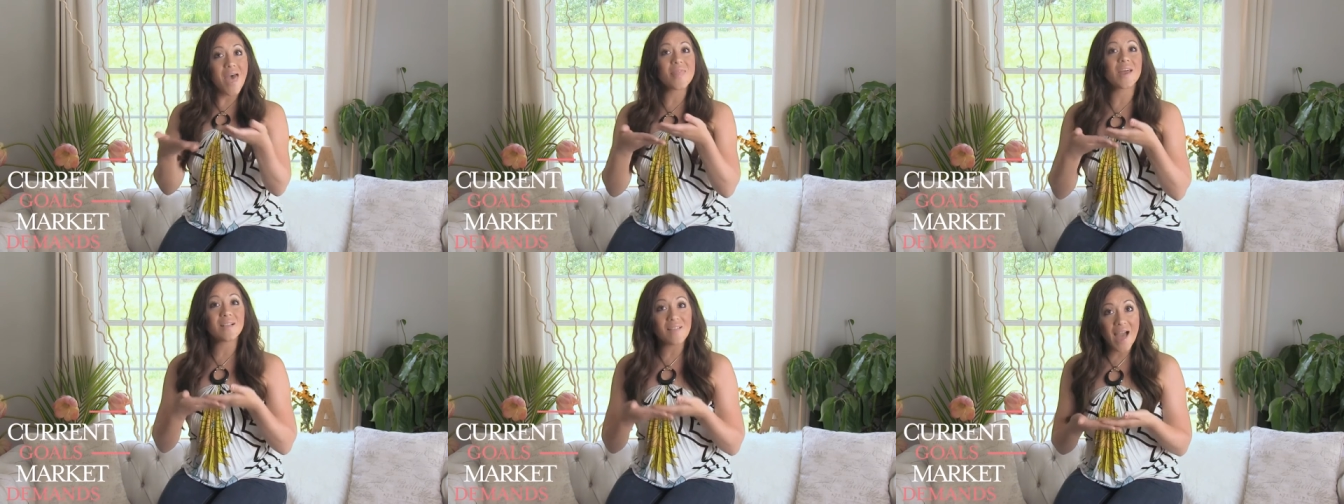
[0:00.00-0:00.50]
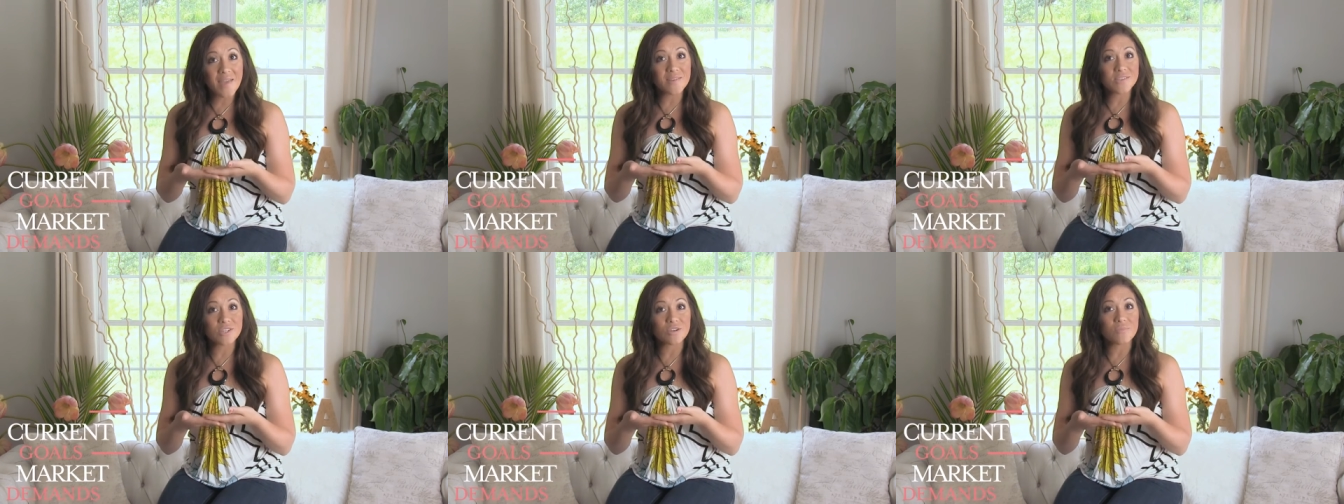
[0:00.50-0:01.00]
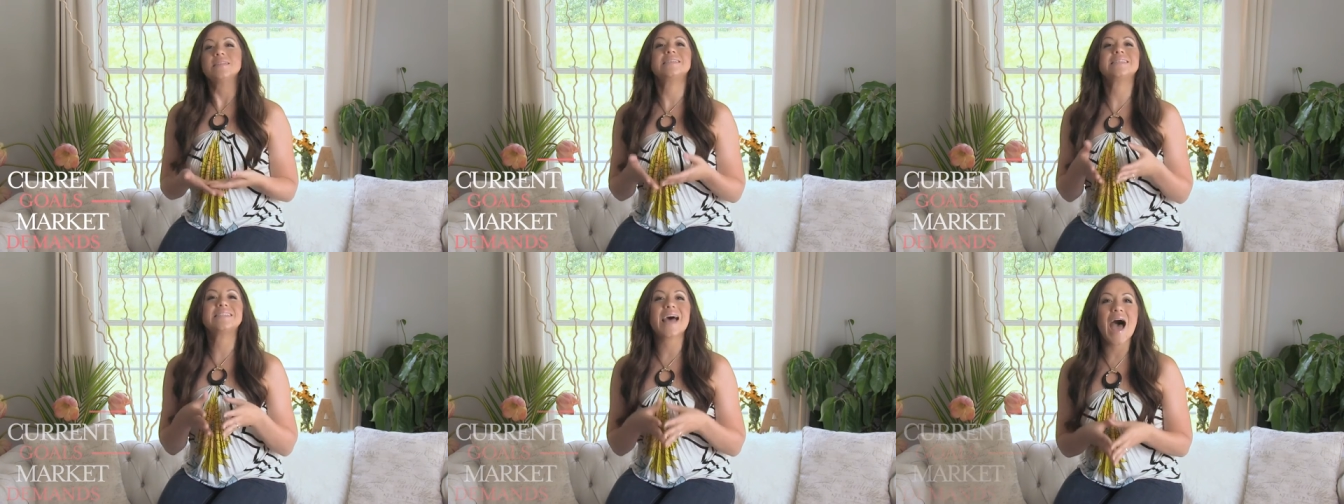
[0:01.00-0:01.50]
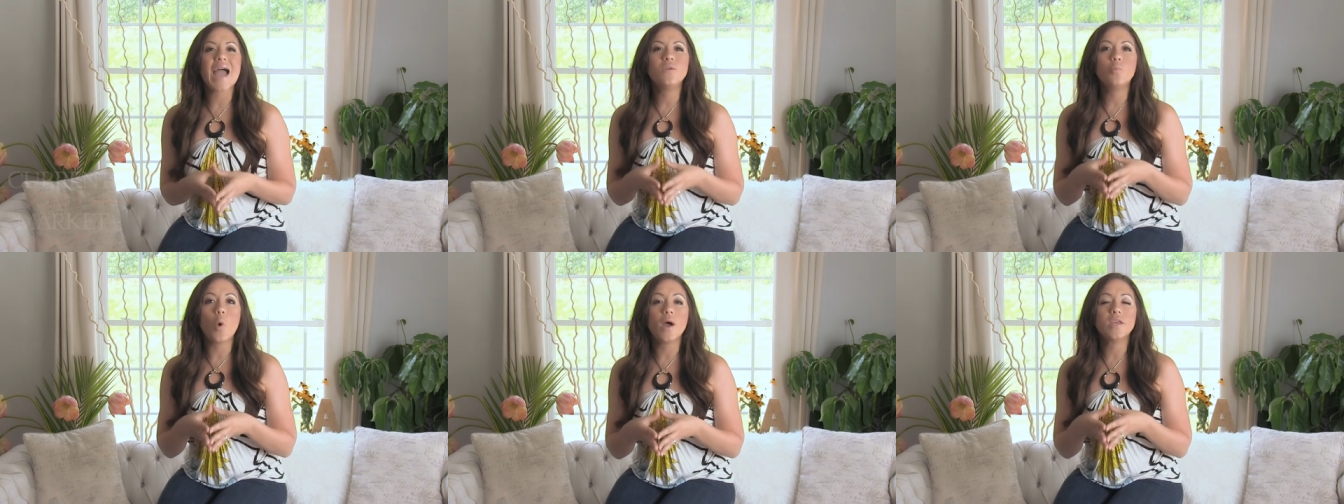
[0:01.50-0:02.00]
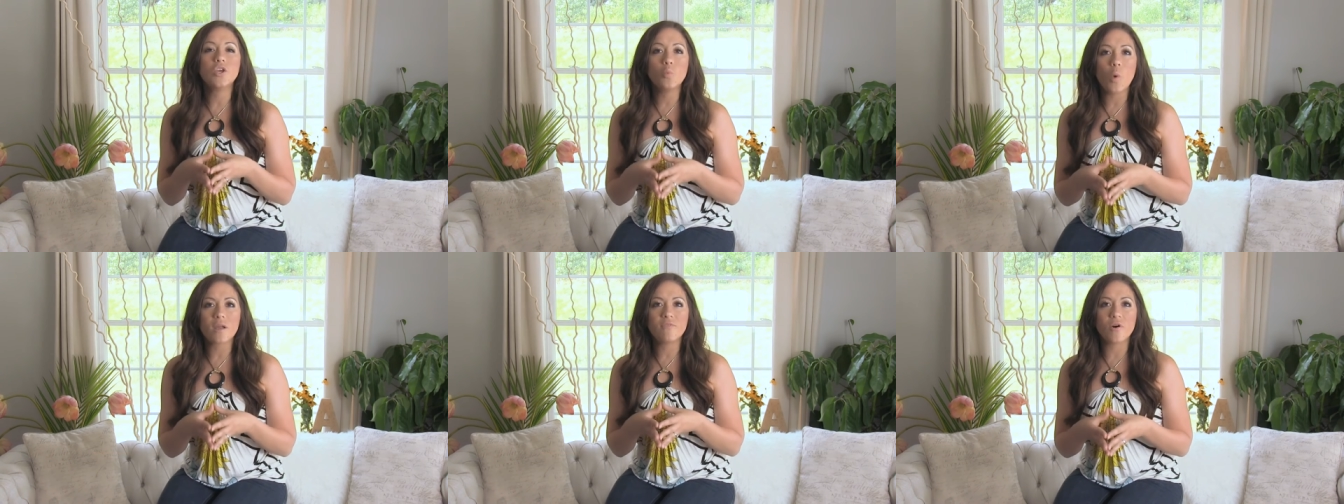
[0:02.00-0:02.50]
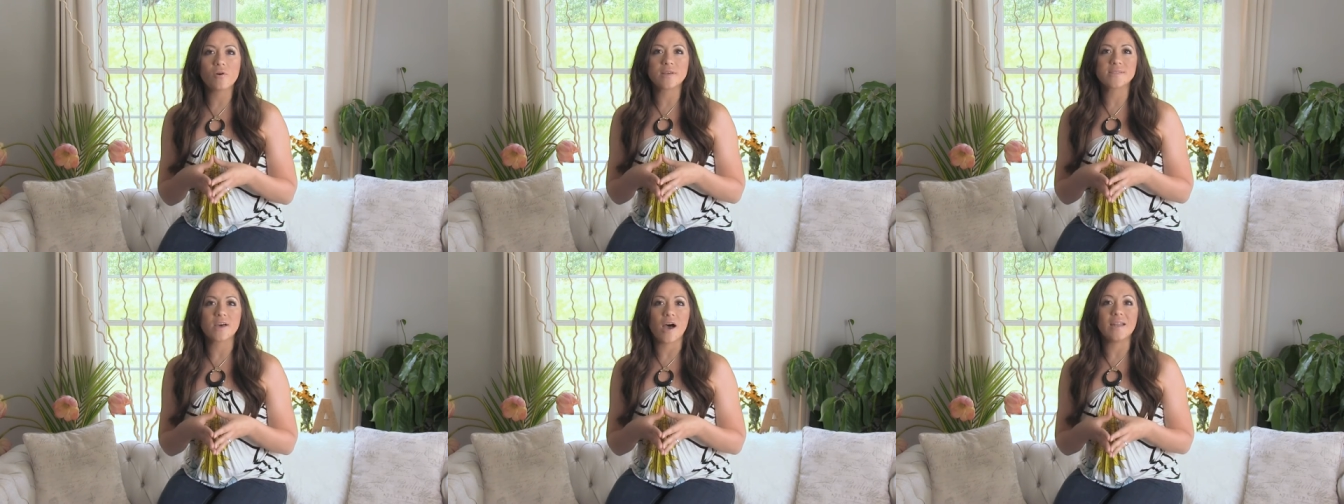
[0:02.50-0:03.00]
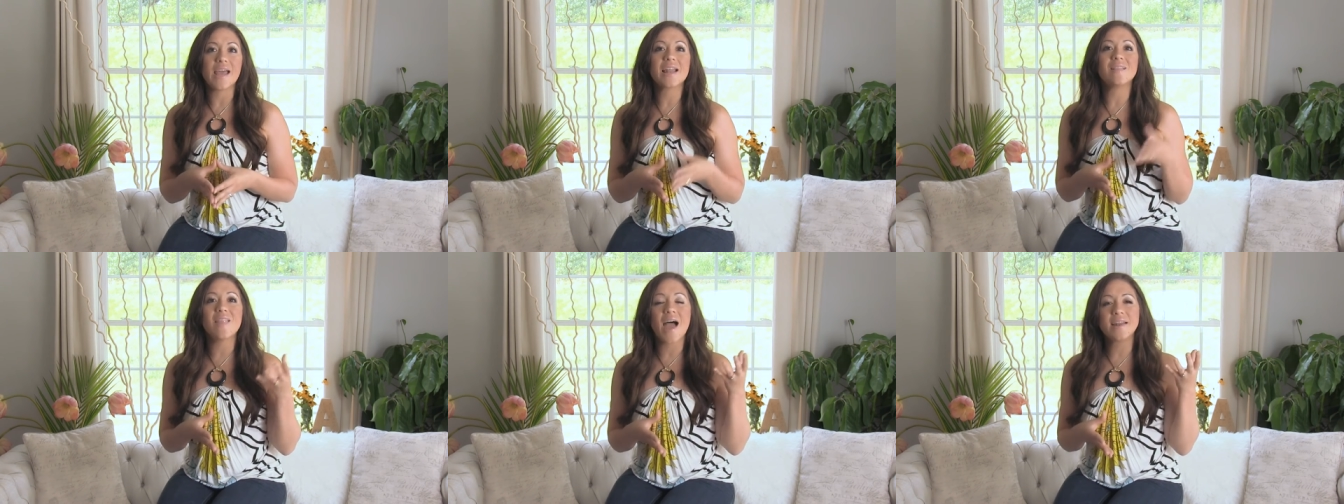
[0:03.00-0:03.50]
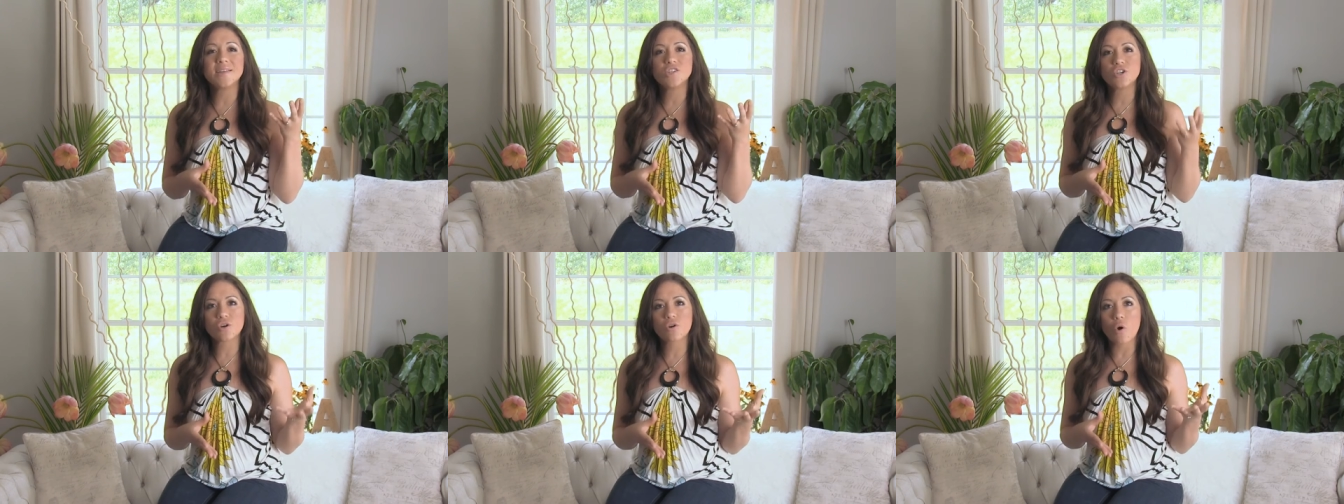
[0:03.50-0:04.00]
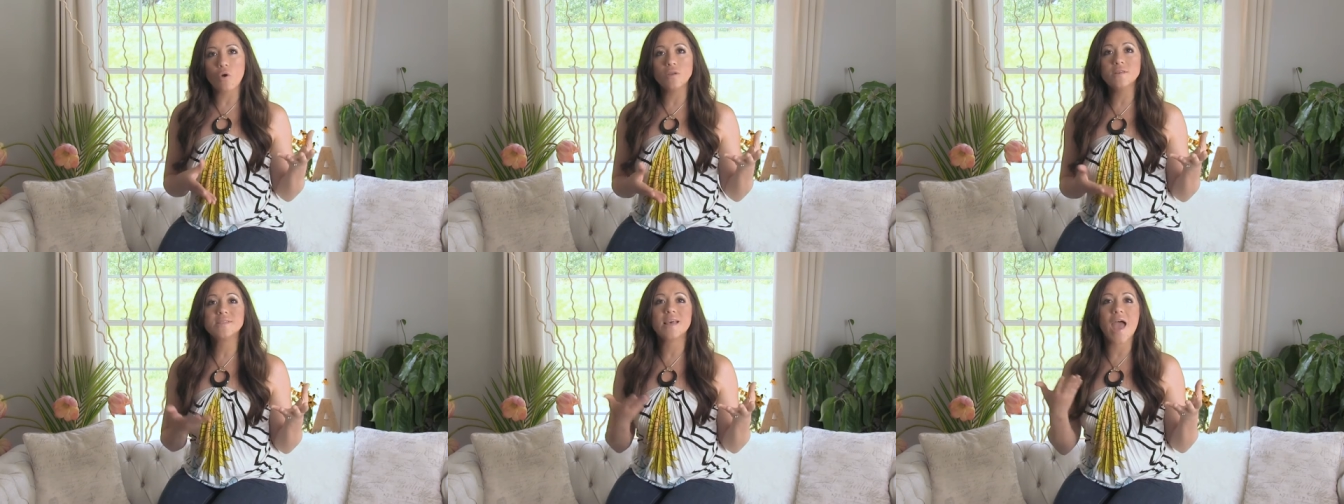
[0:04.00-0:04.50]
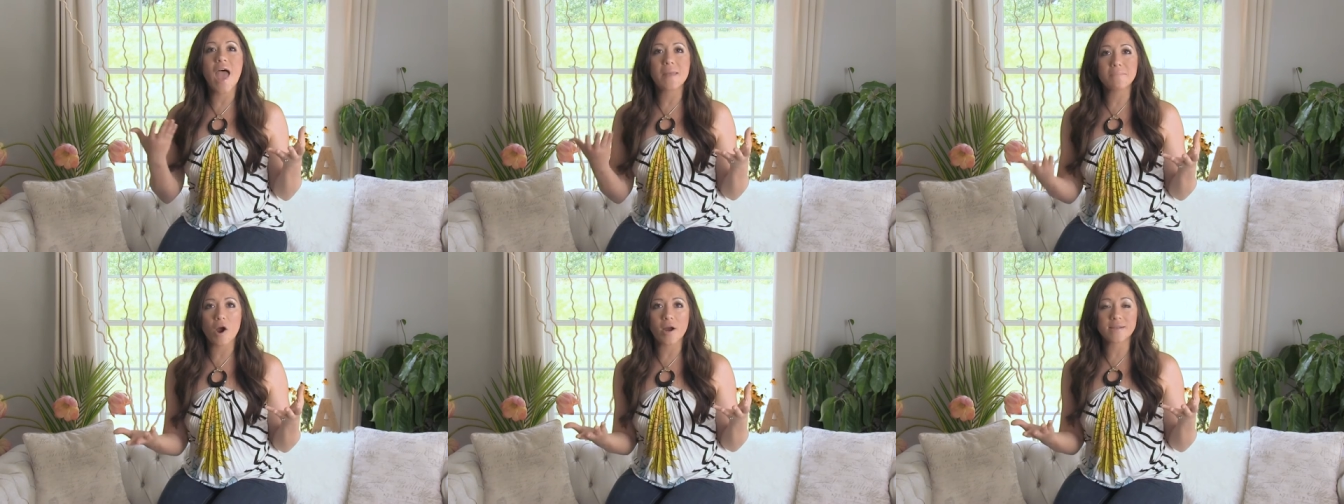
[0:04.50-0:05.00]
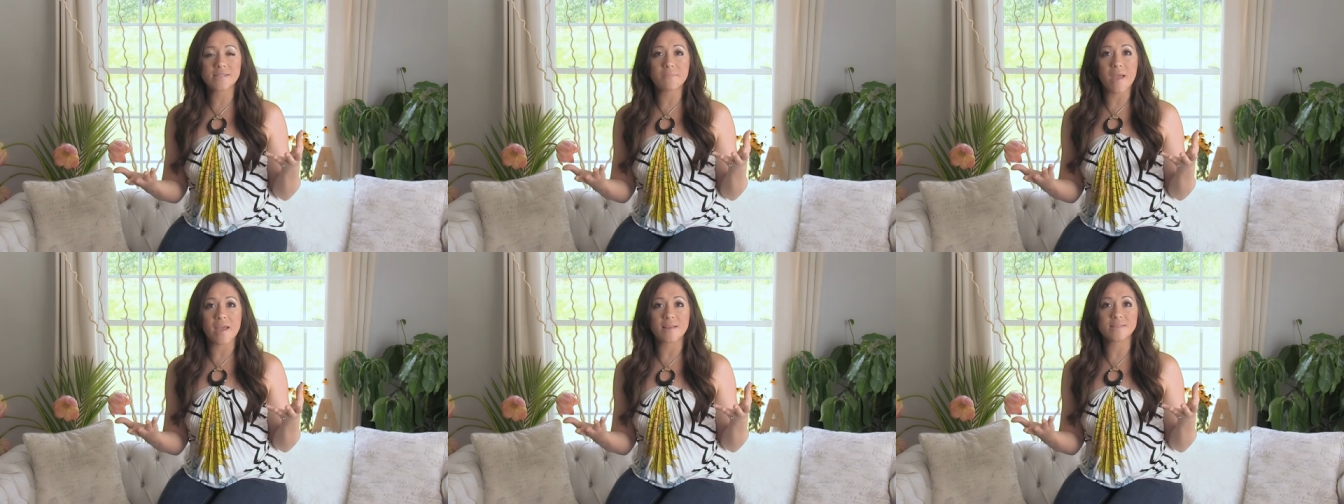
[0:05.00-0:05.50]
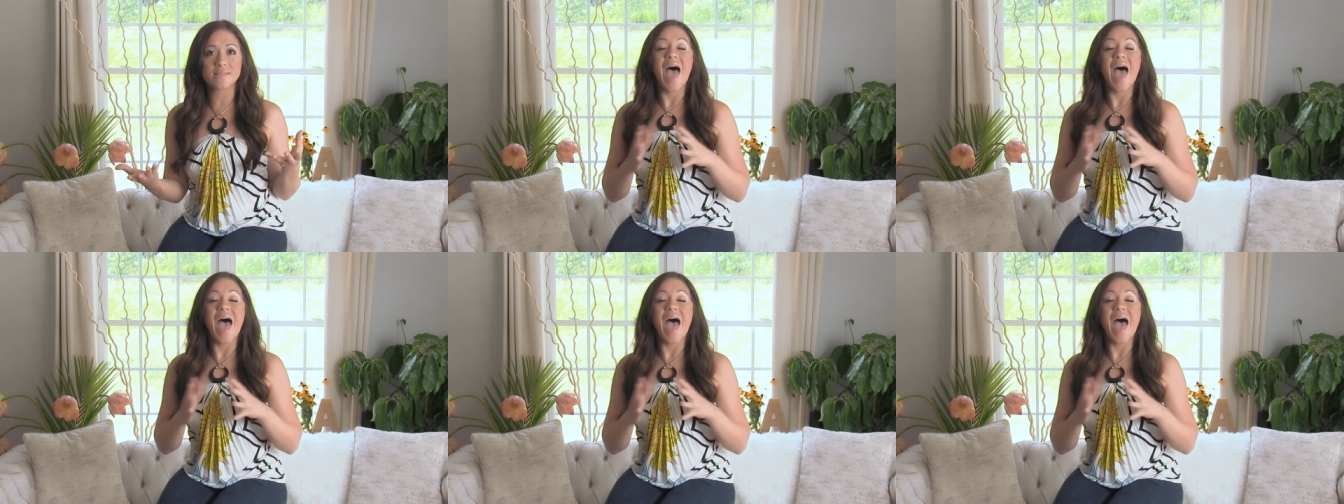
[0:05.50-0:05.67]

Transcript: and then align the two. Decide what you want to focus on and align it to your goals and market demands.